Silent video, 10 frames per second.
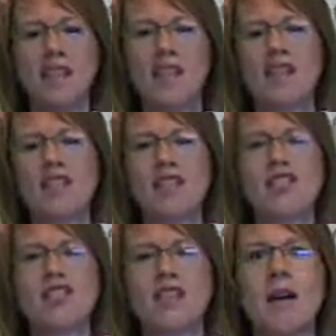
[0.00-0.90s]
that
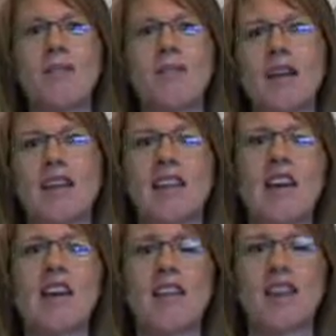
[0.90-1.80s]
there's something
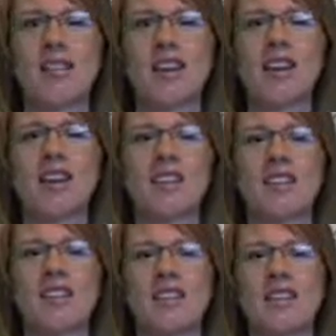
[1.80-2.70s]
there for
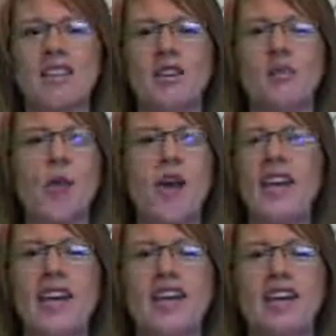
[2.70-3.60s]
us
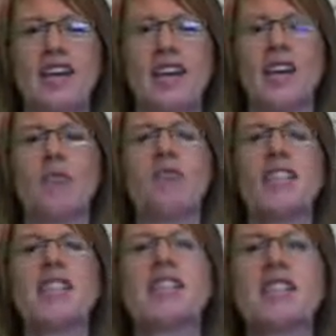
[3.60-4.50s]
waiting, and we
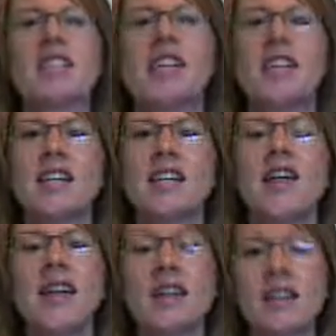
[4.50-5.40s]
get excited,
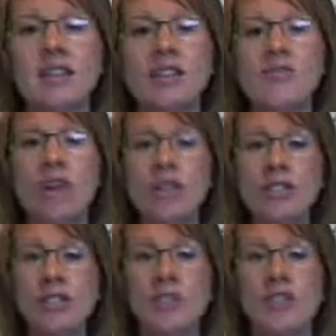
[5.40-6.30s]
and it
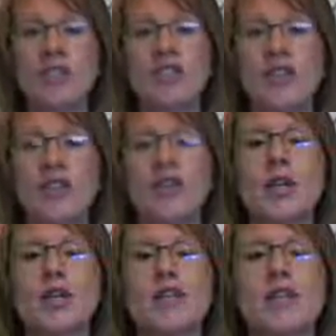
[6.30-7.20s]
also raises our
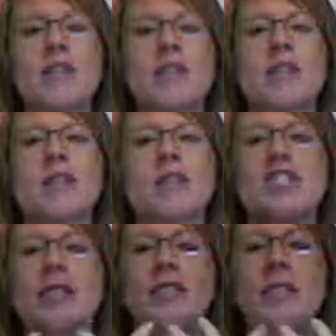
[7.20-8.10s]
frequency, and then we
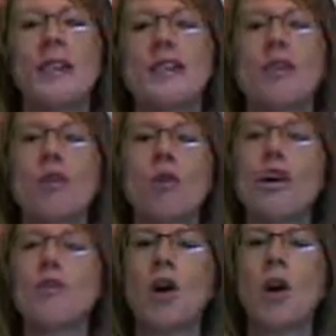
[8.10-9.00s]
start thinking more
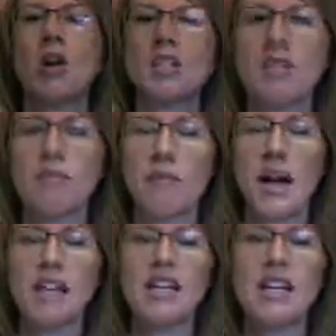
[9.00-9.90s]
in a positive
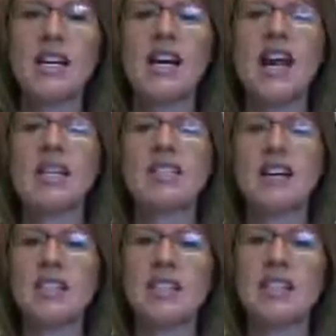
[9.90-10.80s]
manner and
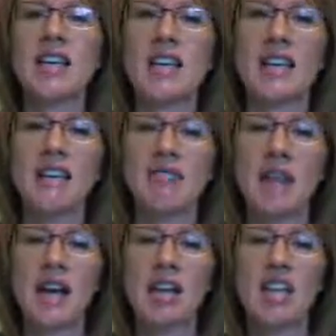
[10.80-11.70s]
less in a negative
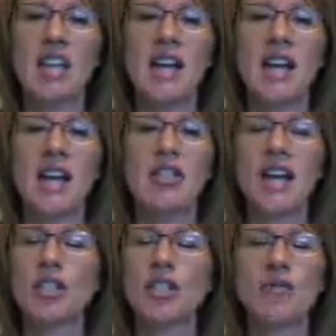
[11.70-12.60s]
manner. And
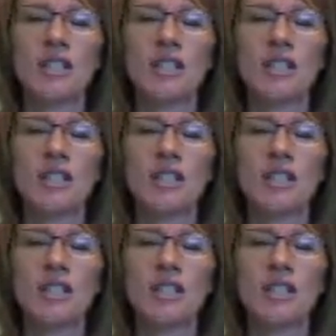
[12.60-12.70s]
that's